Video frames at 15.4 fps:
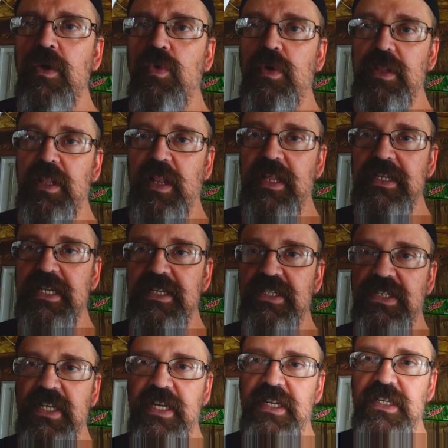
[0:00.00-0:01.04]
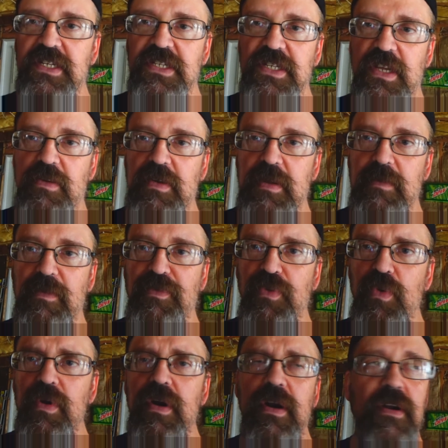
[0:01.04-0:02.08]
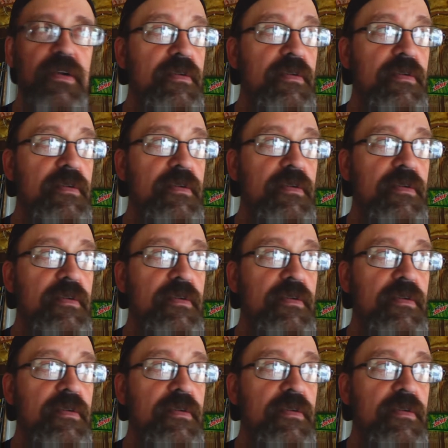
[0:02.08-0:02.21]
We'll have to let that set just like we did before,